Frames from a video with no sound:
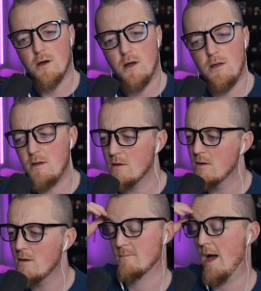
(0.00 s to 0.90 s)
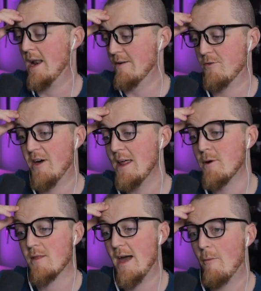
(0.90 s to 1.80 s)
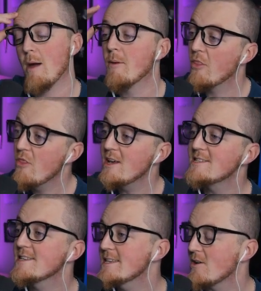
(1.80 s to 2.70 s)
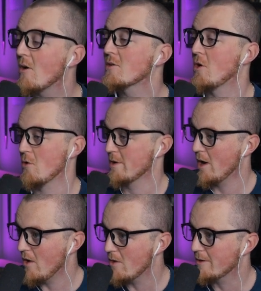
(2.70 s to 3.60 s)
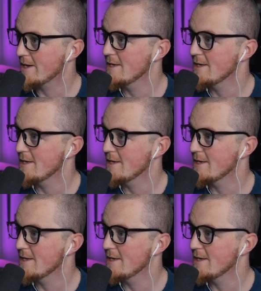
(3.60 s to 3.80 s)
Huh. I never thought about it that way, but this is our current Hulk.